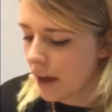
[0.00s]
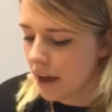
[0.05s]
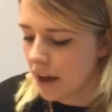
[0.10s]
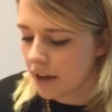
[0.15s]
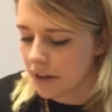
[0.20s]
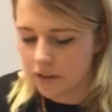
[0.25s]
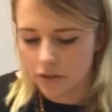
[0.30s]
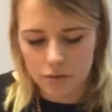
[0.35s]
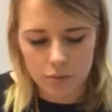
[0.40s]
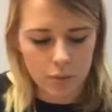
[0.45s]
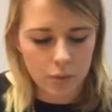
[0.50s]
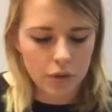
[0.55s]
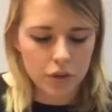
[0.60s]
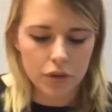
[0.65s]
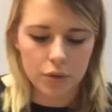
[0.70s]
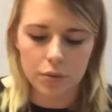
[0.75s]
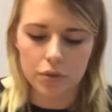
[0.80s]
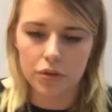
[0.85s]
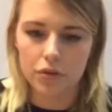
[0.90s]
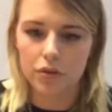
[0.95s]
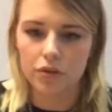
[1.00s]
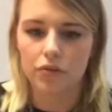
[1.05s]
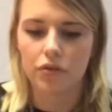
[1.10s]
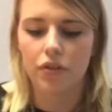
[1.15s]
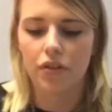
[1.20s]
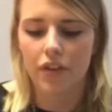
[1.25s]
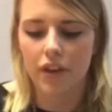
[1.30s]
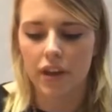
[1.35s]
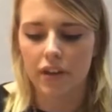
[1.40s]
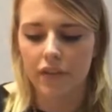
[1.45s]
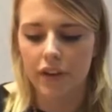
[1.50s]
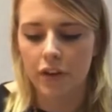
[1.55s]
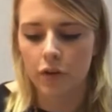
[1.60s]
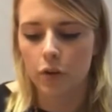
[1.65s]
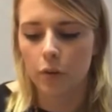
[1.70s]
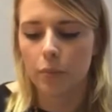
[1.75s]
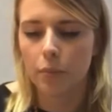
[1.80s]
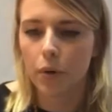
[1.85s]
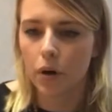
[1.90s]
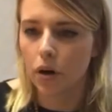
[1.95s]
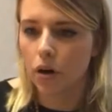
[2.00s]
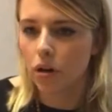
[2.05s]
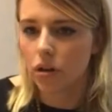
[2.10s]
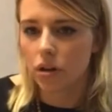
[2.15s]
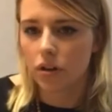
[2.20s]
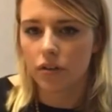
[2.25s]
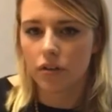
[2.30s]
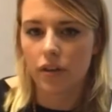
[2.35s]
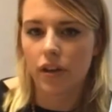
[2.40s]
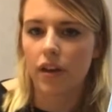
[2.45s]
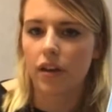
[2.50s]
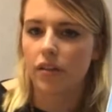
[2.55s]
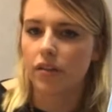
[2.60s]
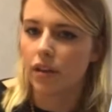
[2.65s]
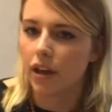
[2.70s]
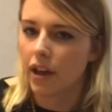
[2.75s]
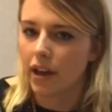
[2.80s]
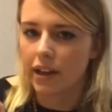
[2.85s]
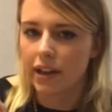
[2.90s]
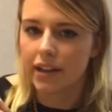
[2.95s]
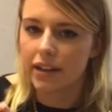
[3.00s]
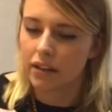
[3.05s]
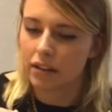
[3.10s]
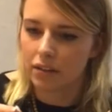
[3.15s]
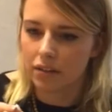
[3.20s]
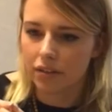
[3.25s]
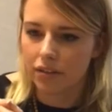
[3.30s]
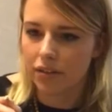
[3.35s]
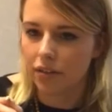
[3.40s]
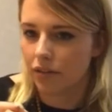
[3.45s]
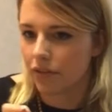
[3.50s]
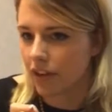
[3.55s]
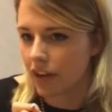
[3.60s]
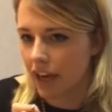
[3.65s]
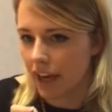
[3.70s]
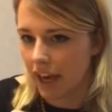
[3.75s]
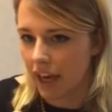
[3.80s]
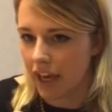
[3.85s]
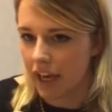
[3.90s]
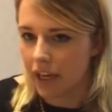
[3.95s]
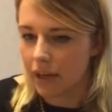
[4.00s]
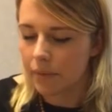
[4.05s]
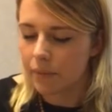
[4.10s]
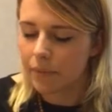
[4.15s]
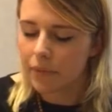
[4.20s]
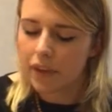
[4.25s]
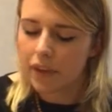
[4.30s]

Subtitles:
and what you would receive in your box is a little silver key,